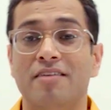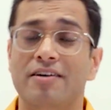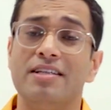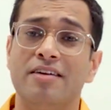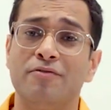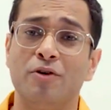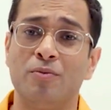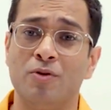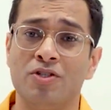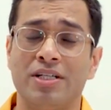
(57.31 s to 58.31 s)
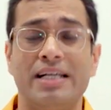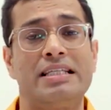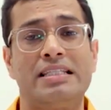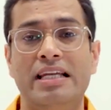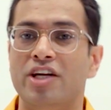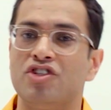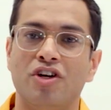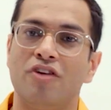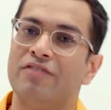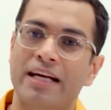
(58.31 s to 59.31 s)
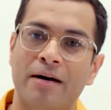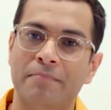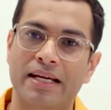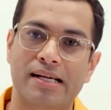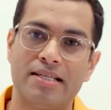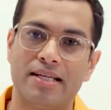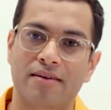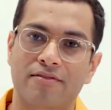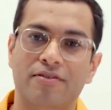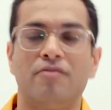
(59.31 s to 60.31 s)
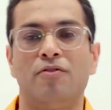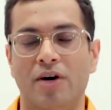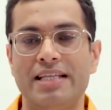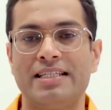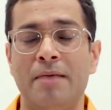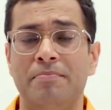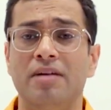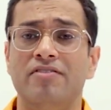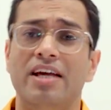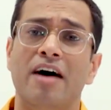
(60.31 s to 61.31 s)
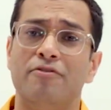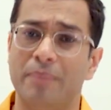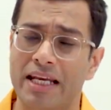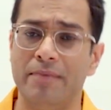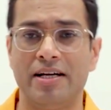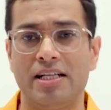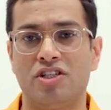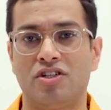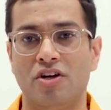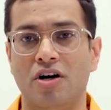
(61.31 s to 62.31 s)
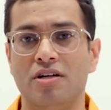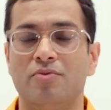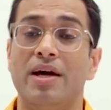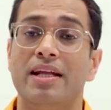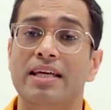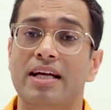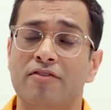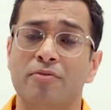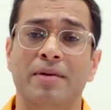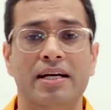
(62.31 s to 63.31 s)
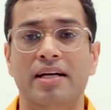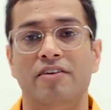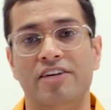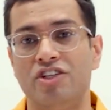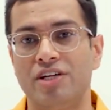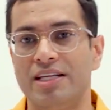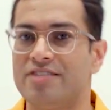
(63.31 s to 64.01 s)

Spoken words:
First and foremost, it is the nature of the company itself. For example, we have many metal stocks where the government intervention